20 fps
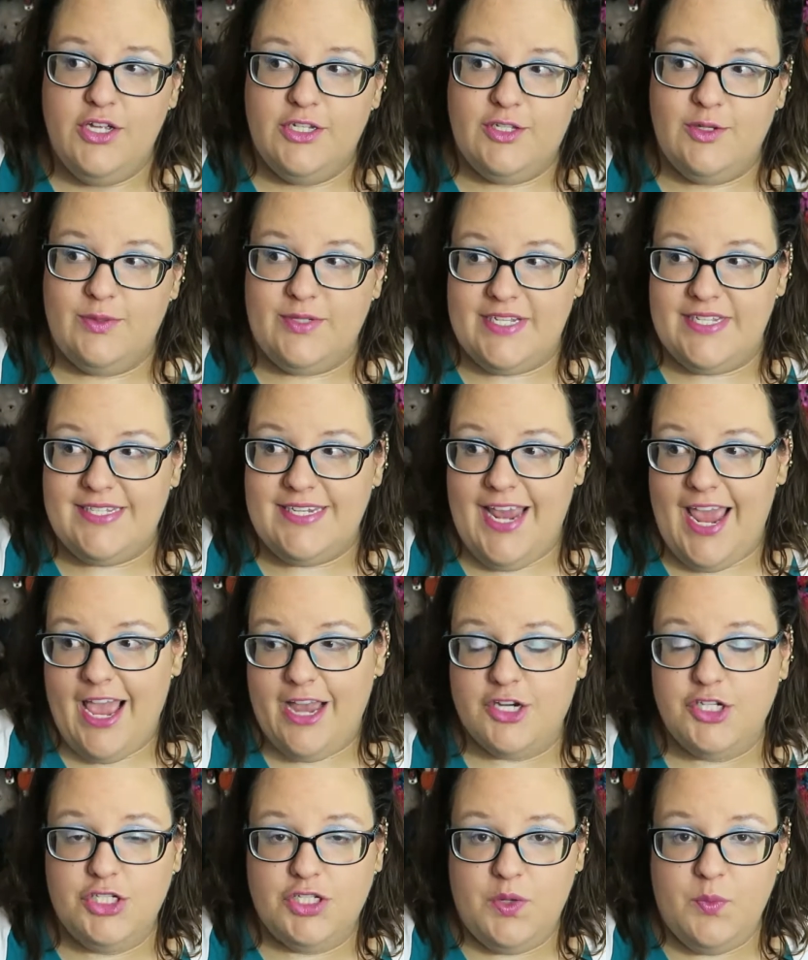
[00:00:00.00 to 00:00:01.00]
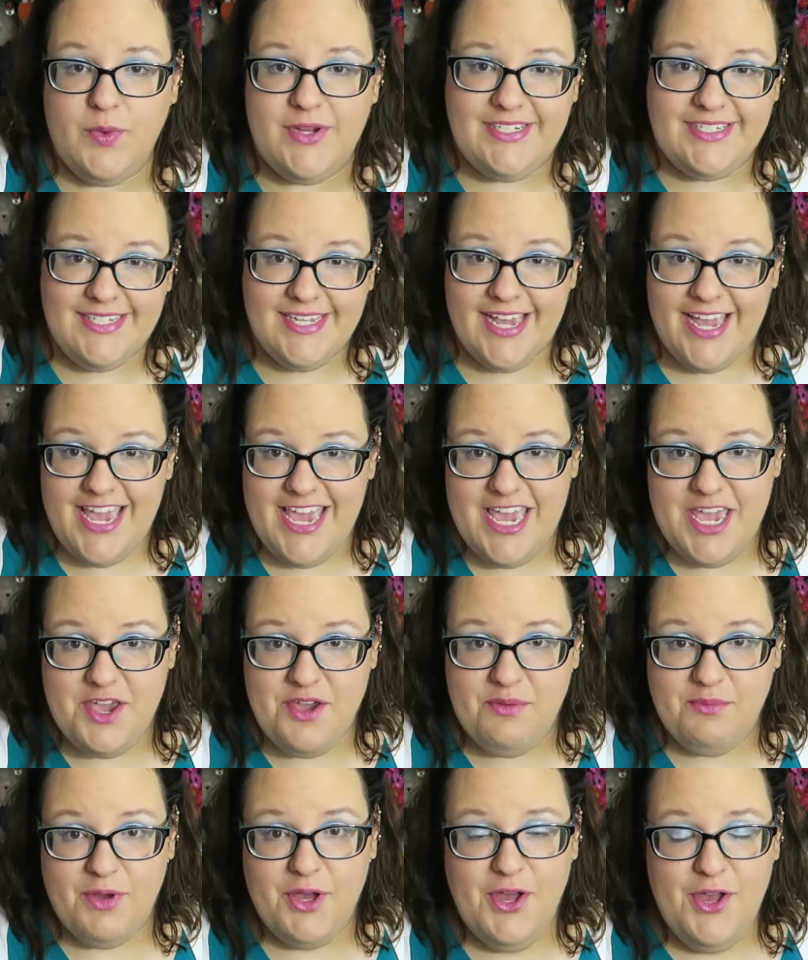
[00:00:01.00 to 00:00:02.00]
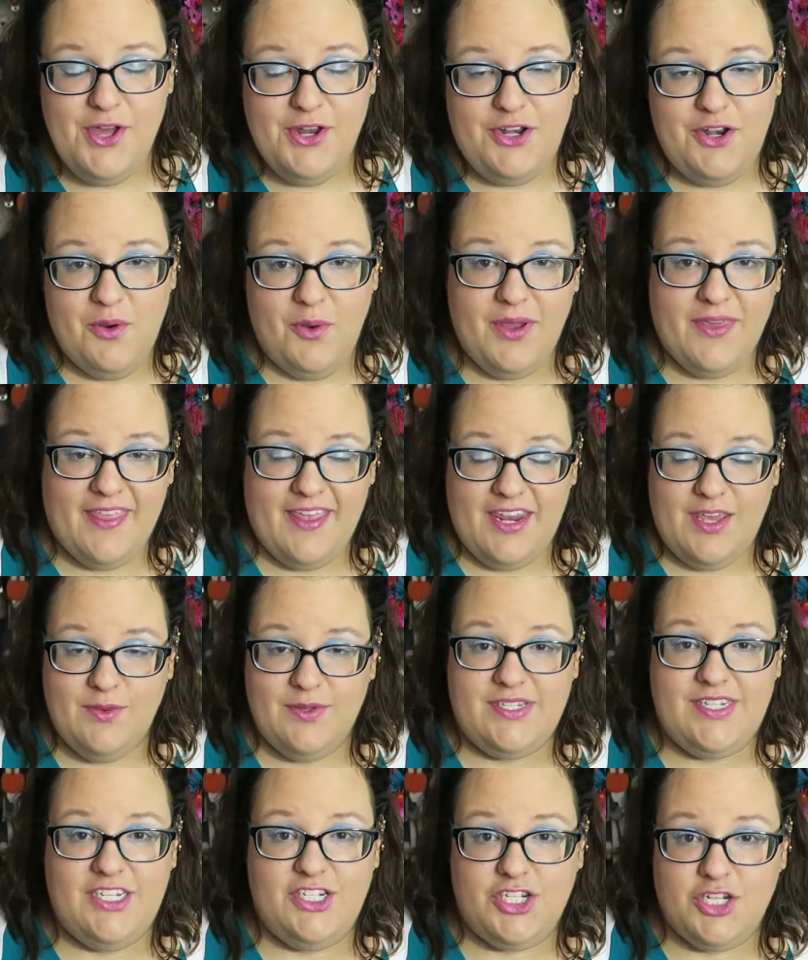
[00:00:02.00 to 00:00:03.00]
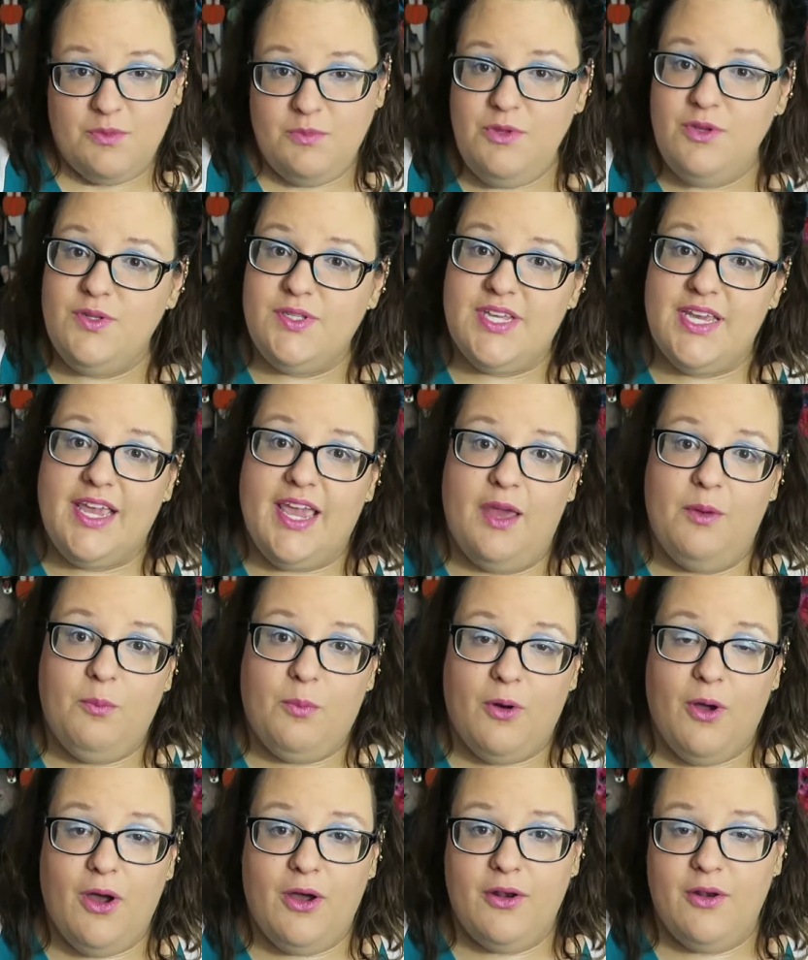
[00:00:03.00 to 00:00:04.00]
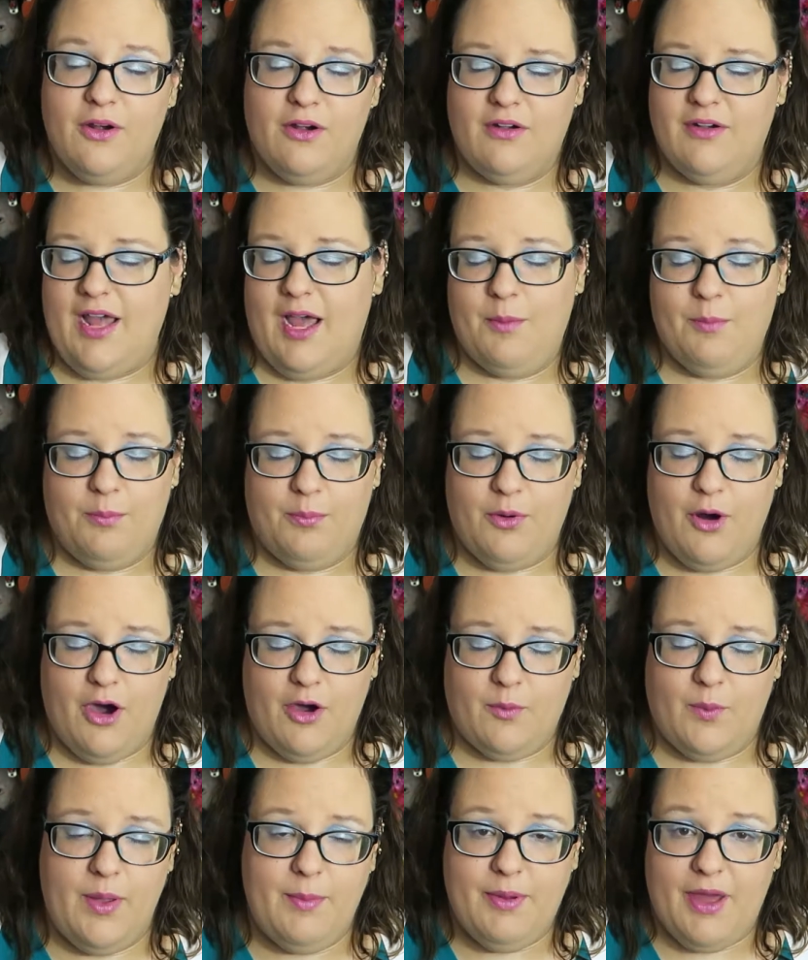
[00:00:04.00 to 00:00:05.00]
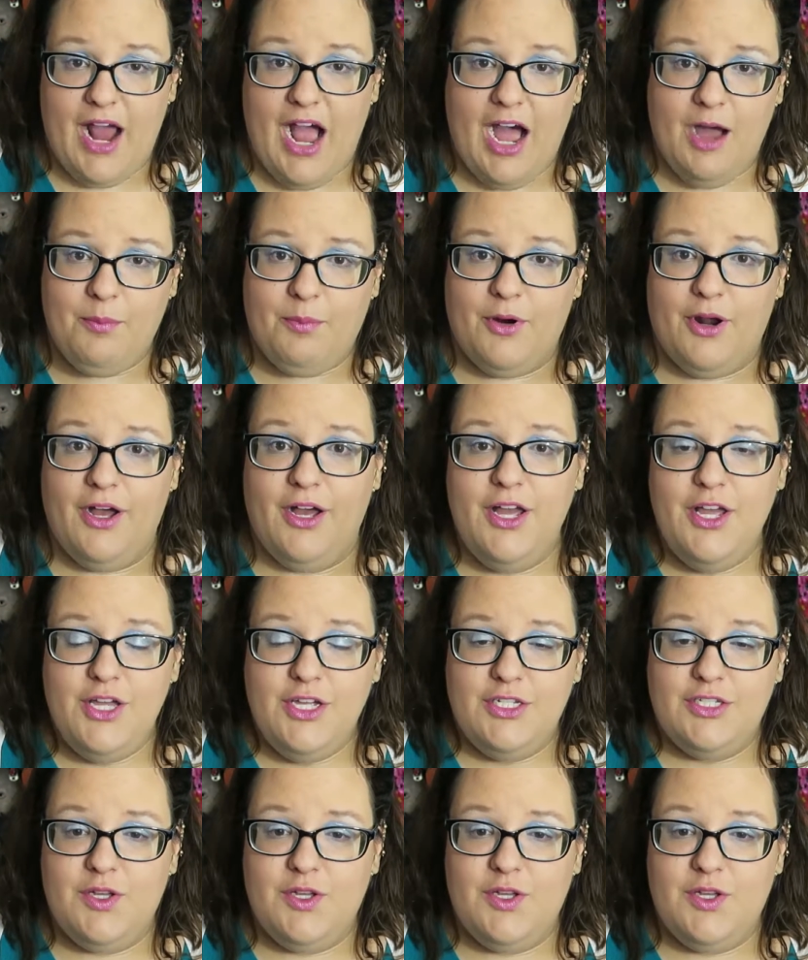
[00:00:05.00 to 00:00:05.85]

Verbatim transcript: So Disney actually went to him knowing that he was teaching music and broad, or not Broadway, but opera.